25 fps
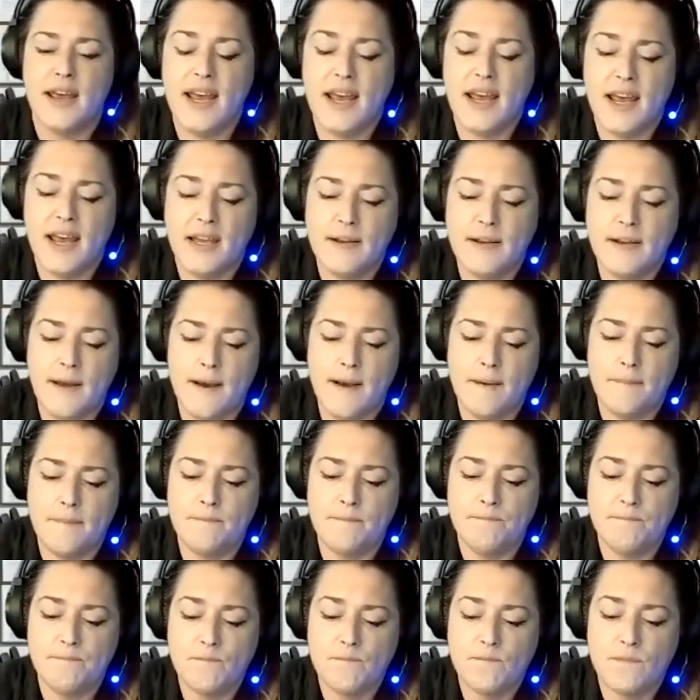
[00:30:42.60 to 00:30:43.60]
And
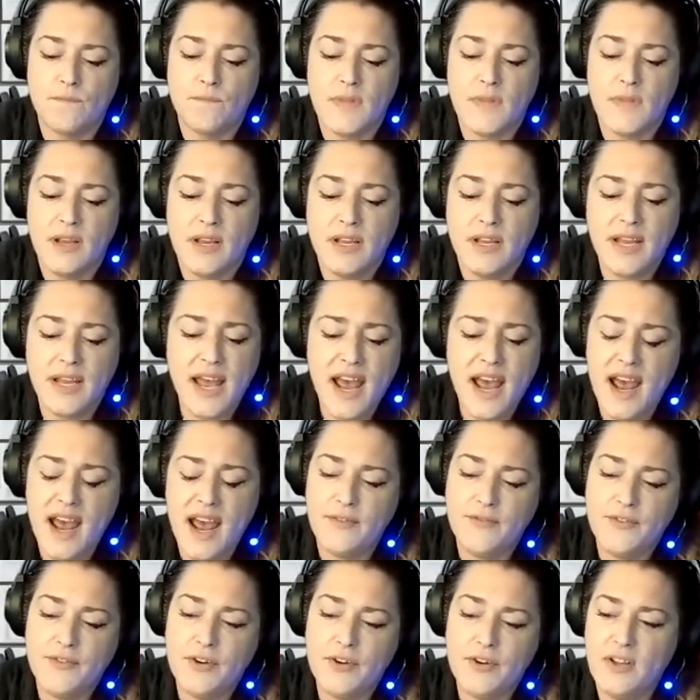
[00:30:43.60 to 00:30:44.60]

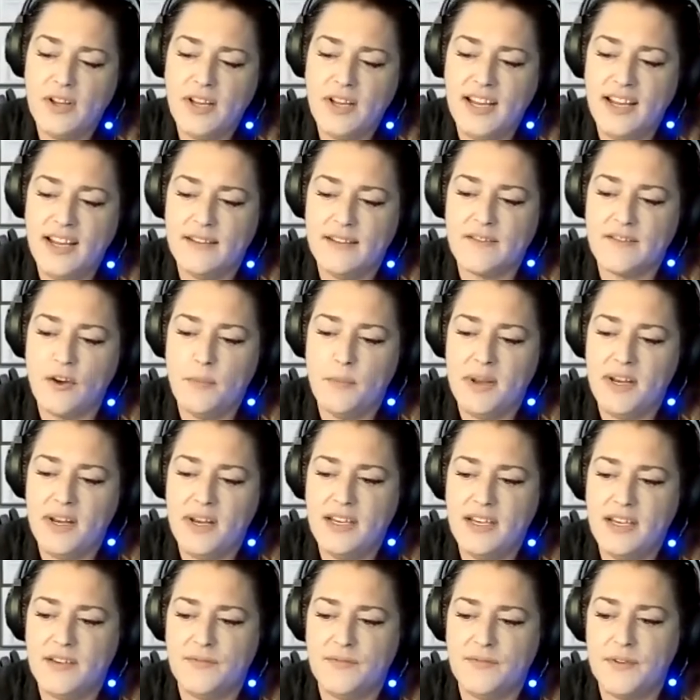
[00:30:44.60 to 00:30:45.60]
after looking at so
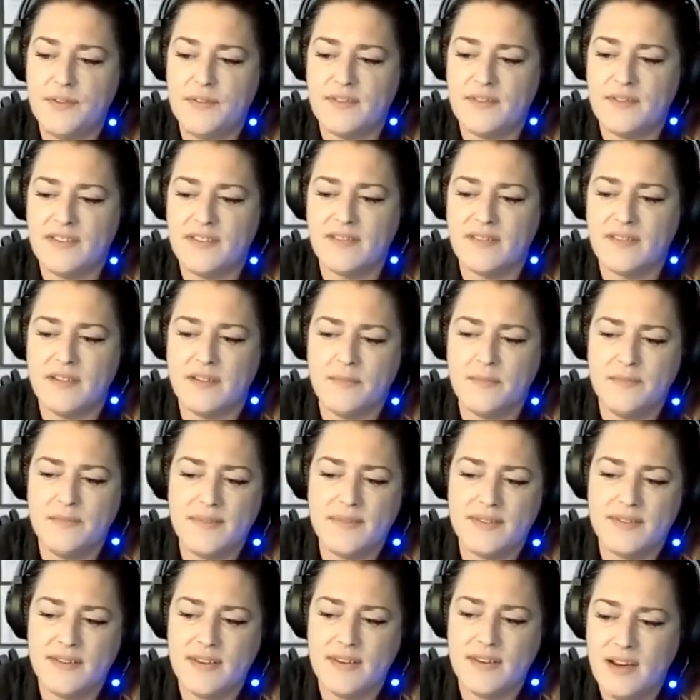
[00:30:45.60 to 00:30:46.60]
many different
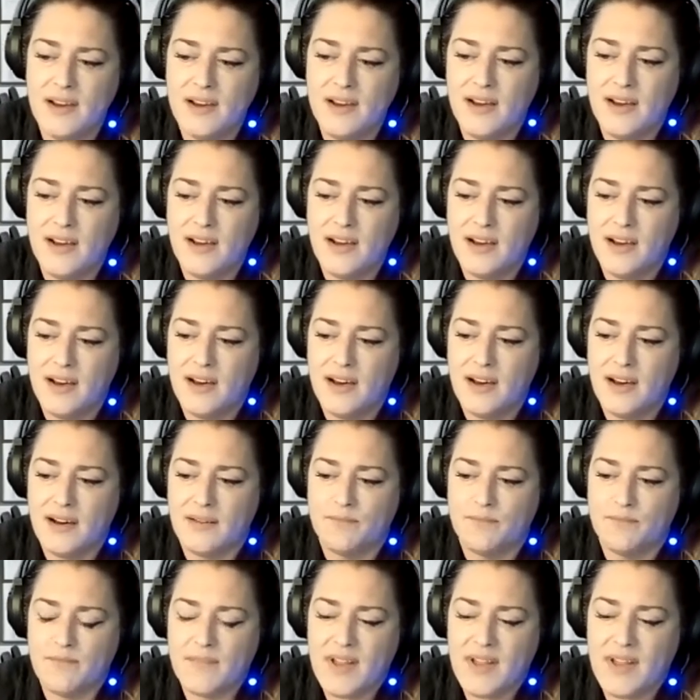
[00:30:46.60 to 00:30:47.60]
systems,
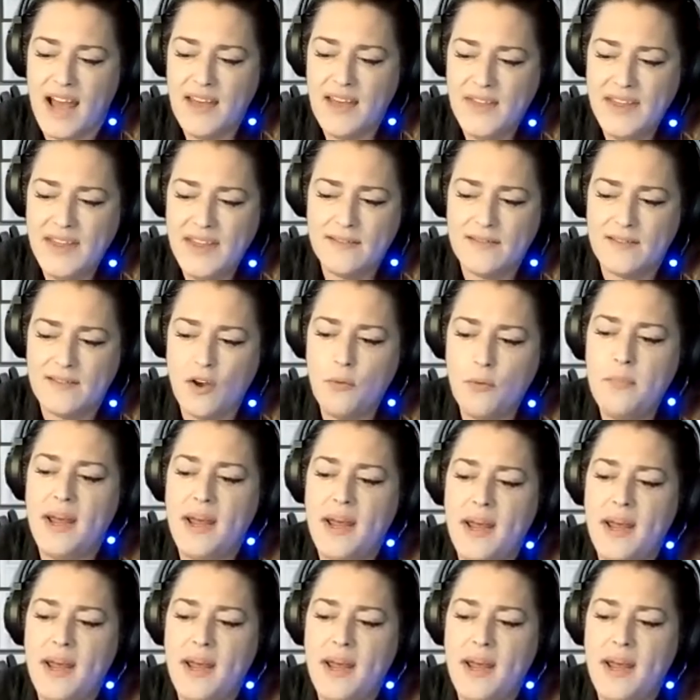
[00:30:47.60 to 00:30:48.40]
I think so